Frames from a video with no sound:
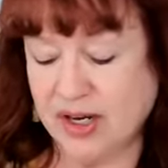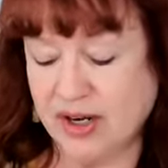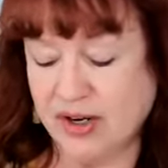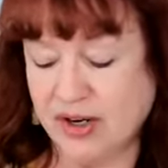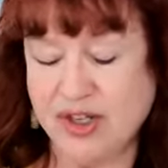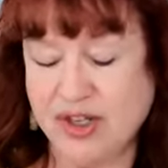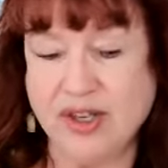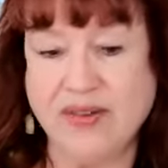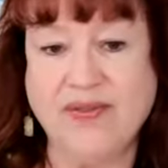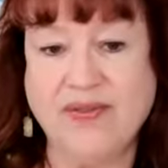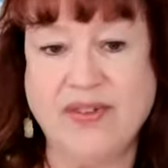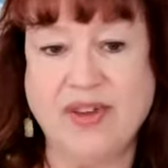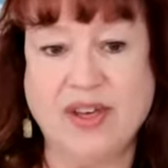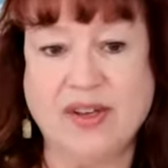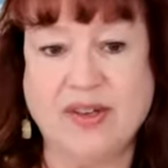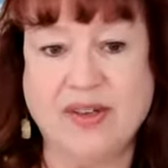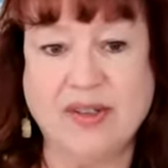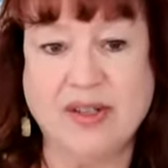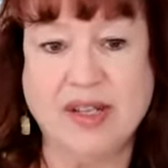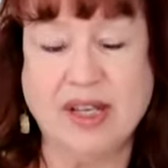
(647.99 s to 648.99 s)
energy
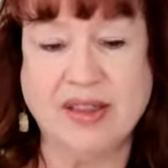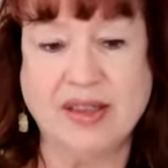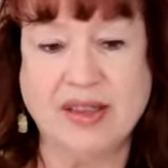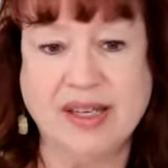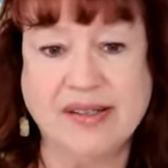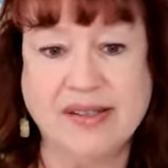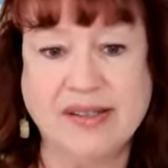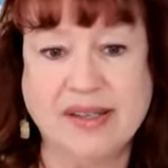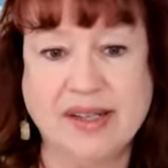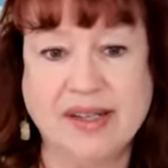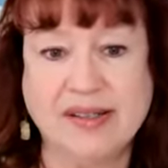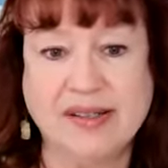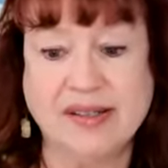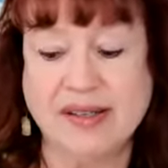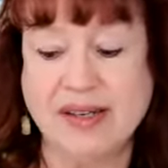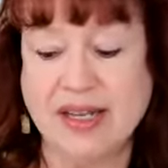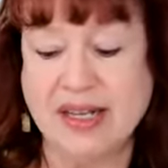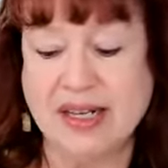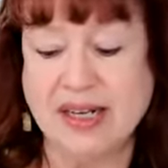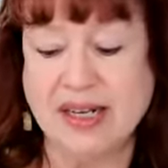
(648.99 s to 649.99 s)
field that they
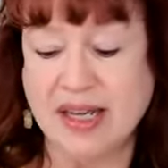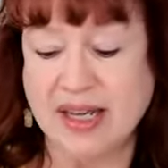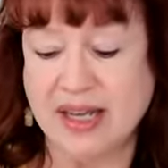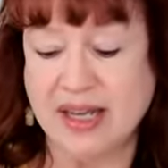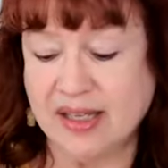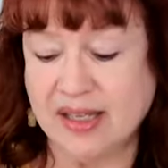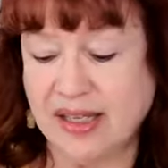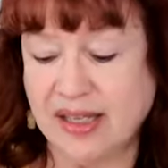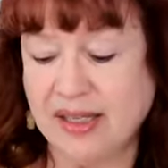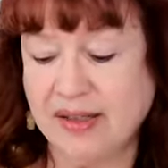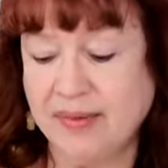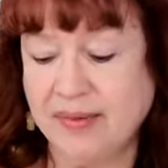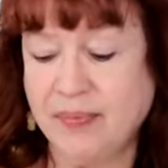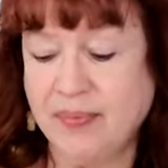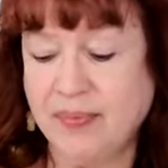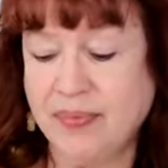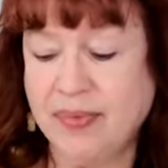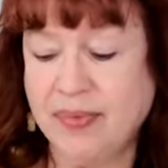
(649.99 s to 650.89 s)
sense need healing.